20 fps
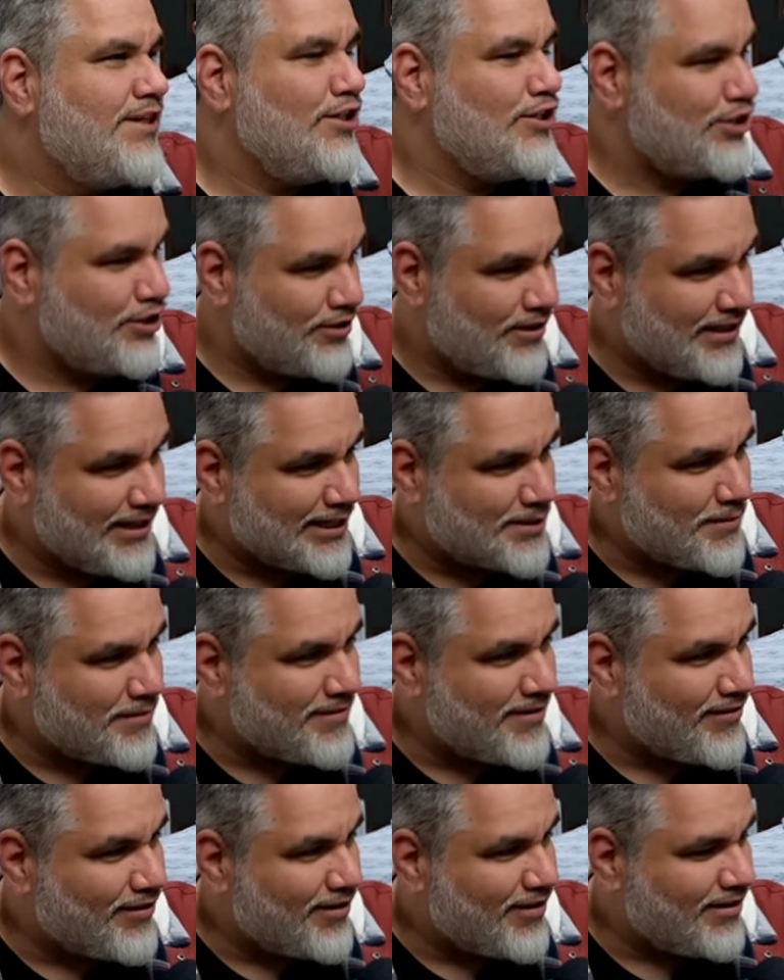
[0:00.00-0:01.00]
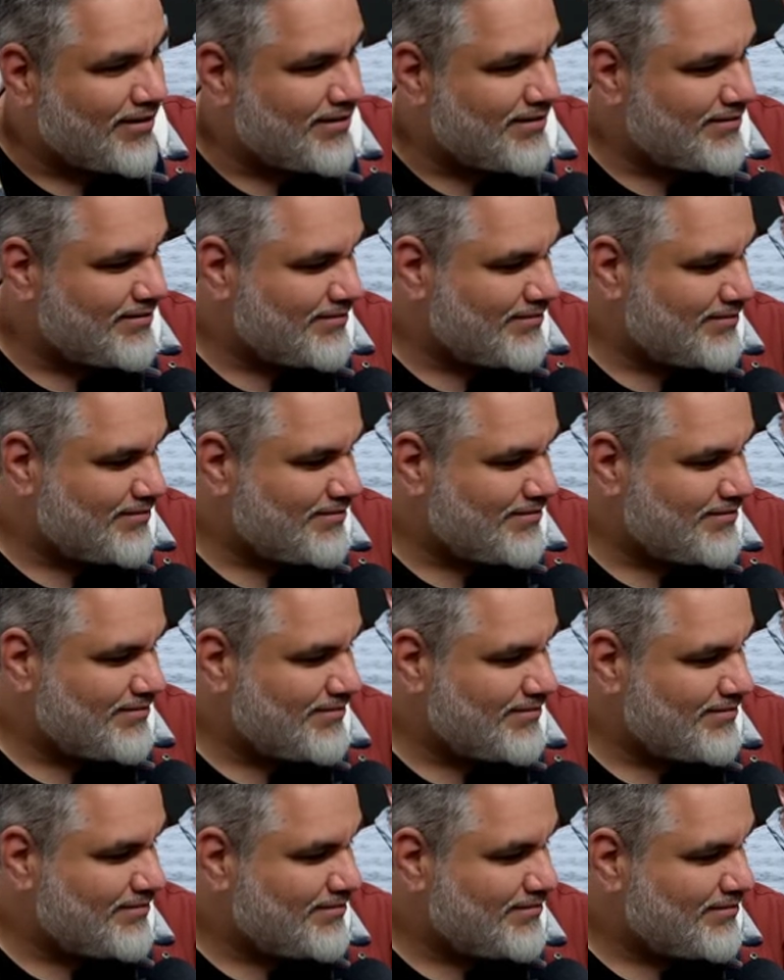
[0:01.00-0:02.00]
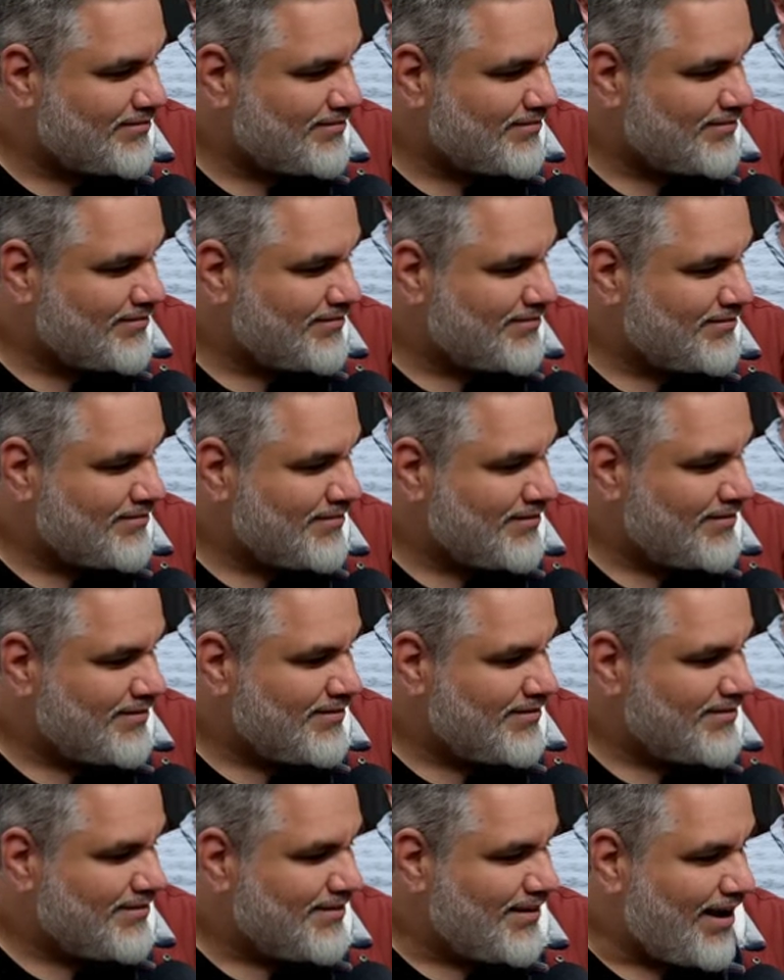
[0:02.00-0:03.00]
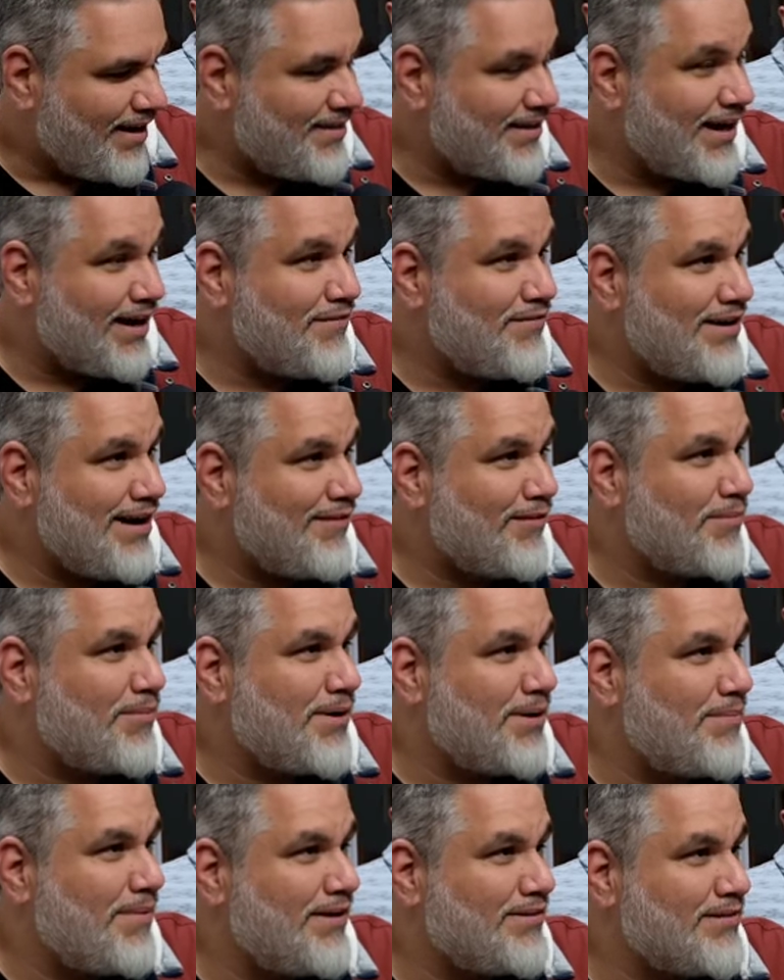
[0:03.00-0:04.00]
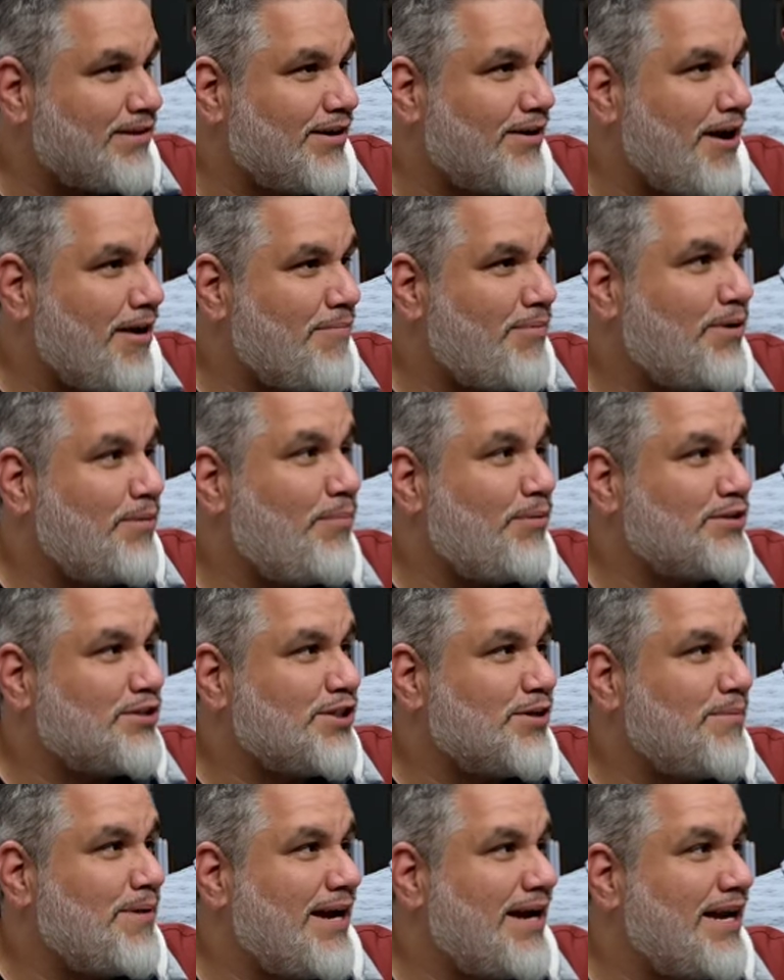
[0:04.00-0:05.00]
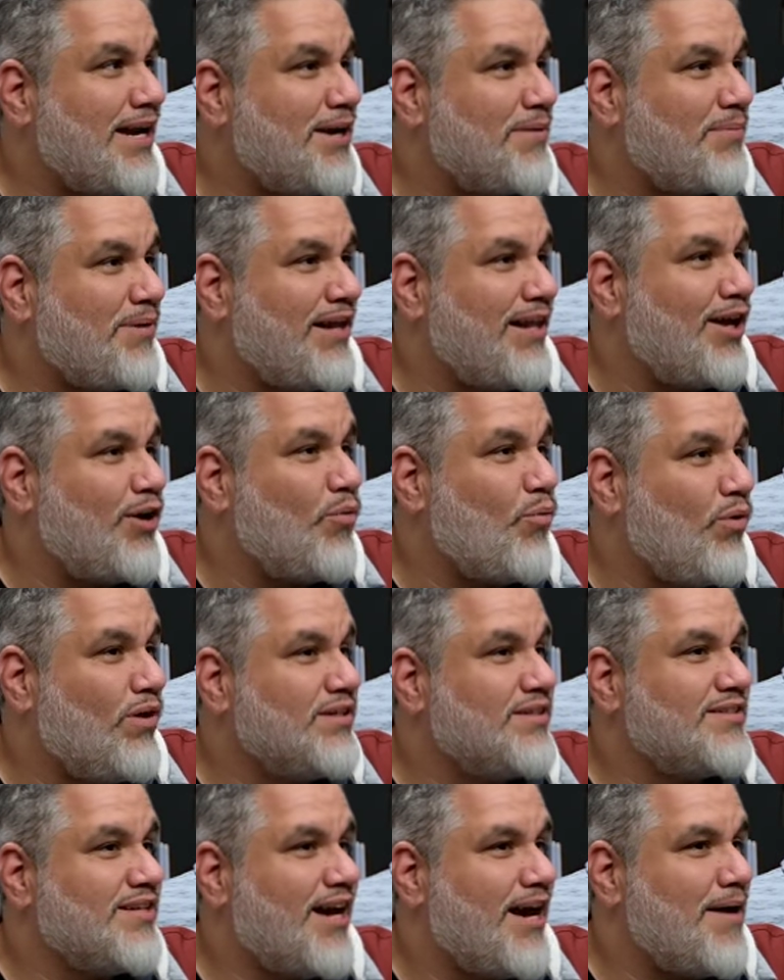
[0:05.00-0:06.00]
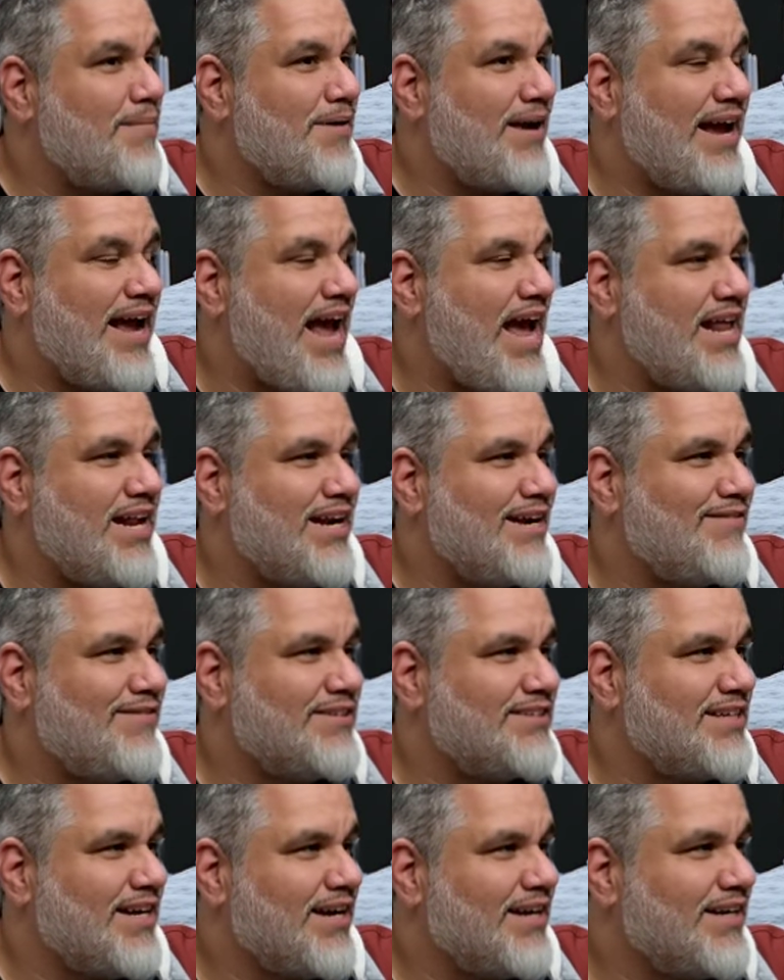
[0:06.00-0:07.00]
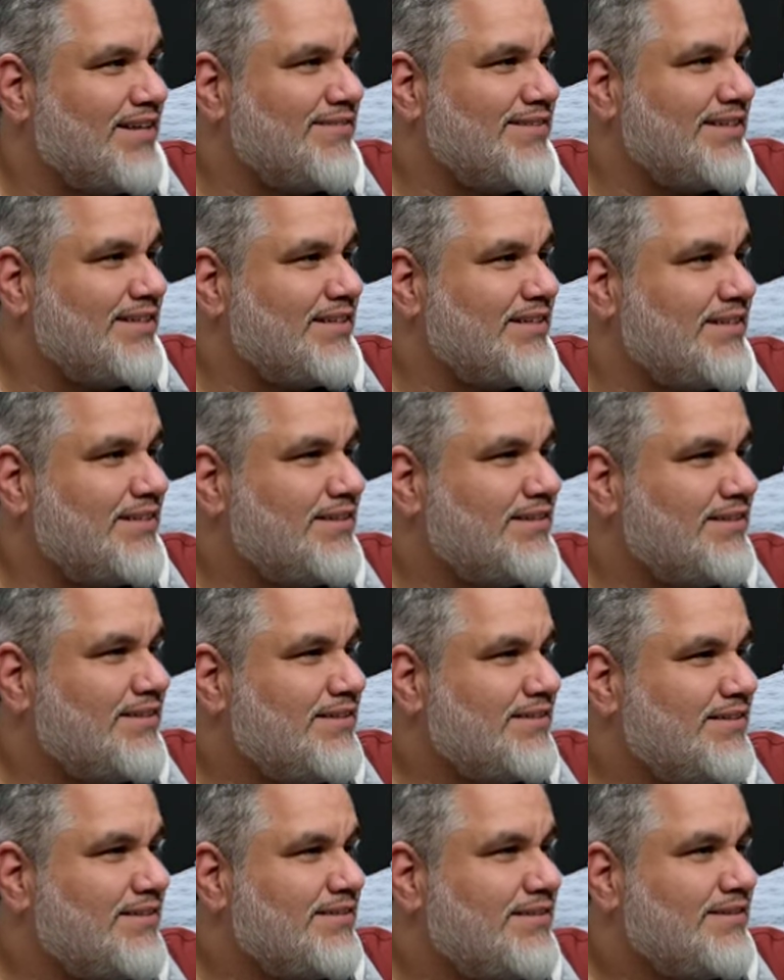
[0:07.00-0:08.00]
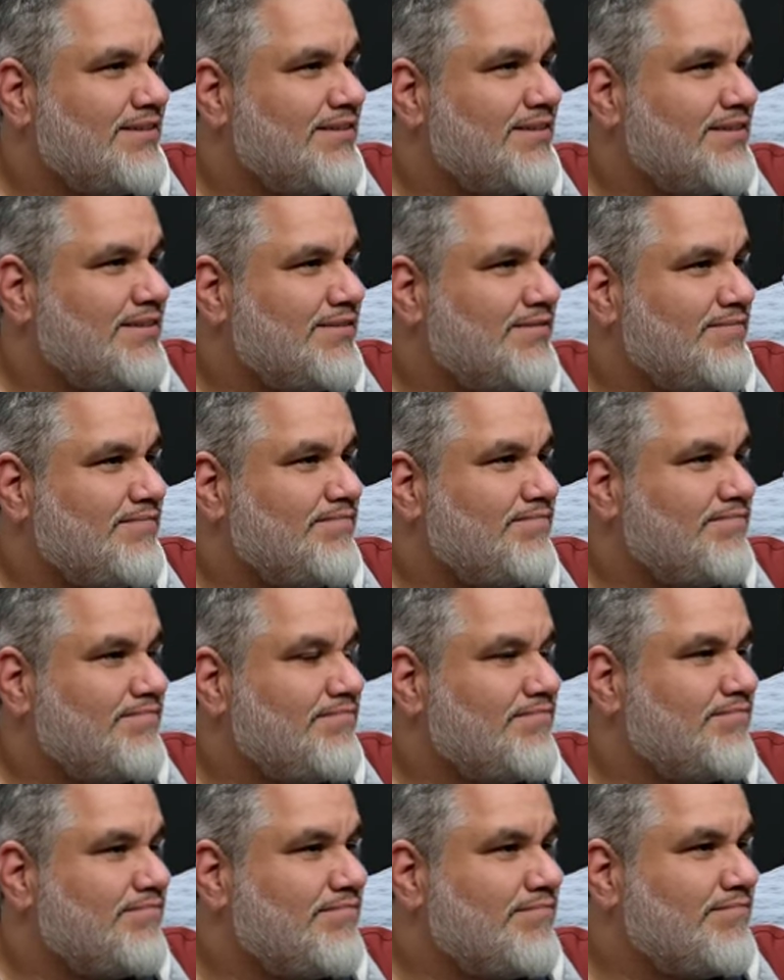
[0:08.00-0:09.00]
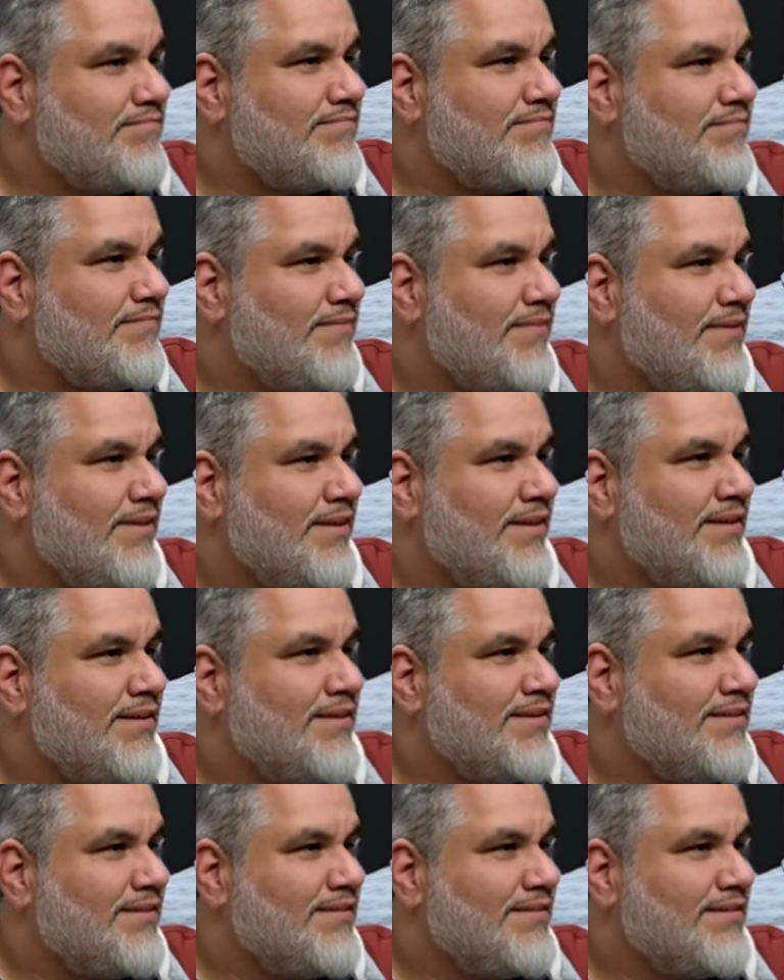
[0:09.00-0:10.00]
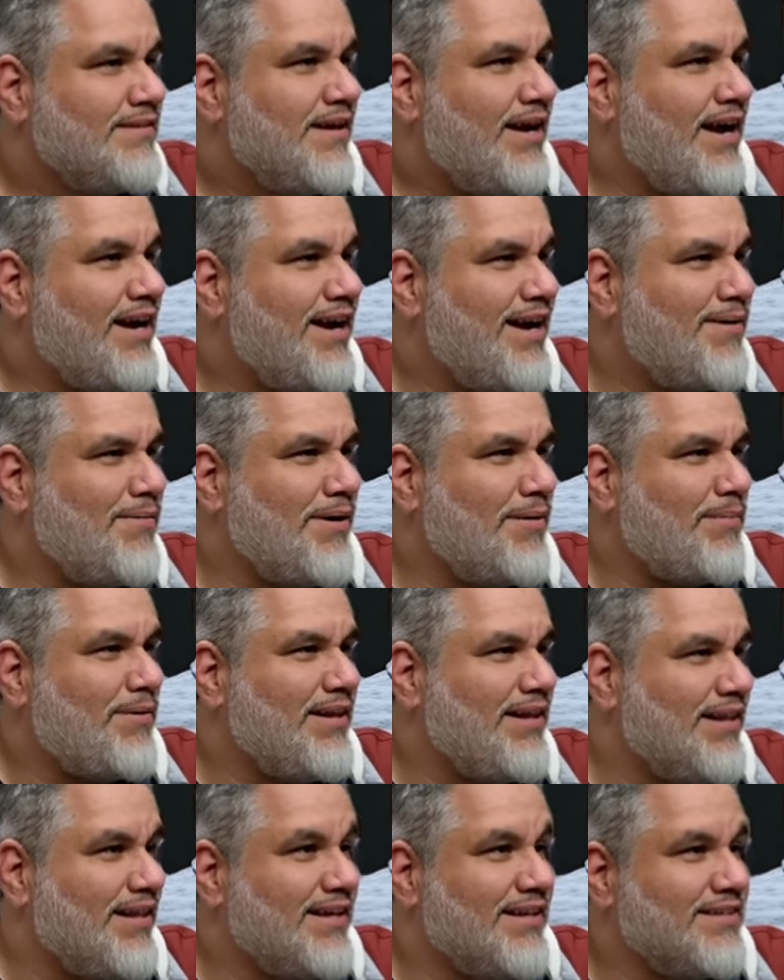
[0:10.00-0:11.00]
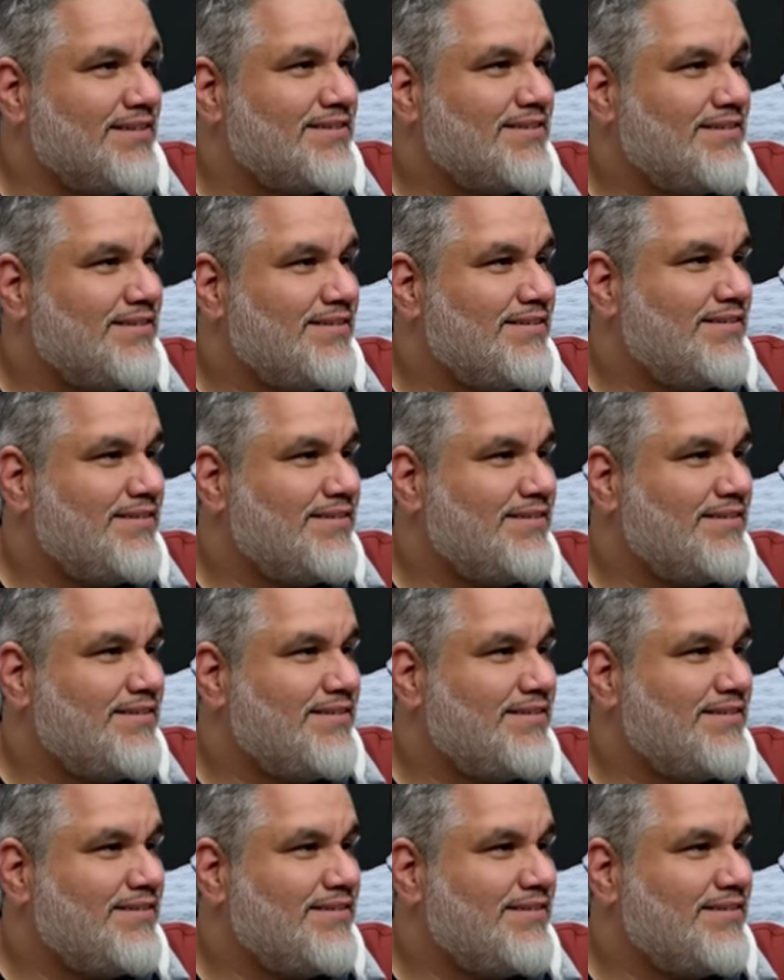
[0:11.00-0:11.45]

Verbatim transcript: Do you think that's my favorite card? No. I think I've never put a Bazaar. I put a Bazaar of Baghdad into play like one time, and I hated every second of it. I think even when it's good in your deck, you, you hate it so much you won't take it. I kind of want to play this.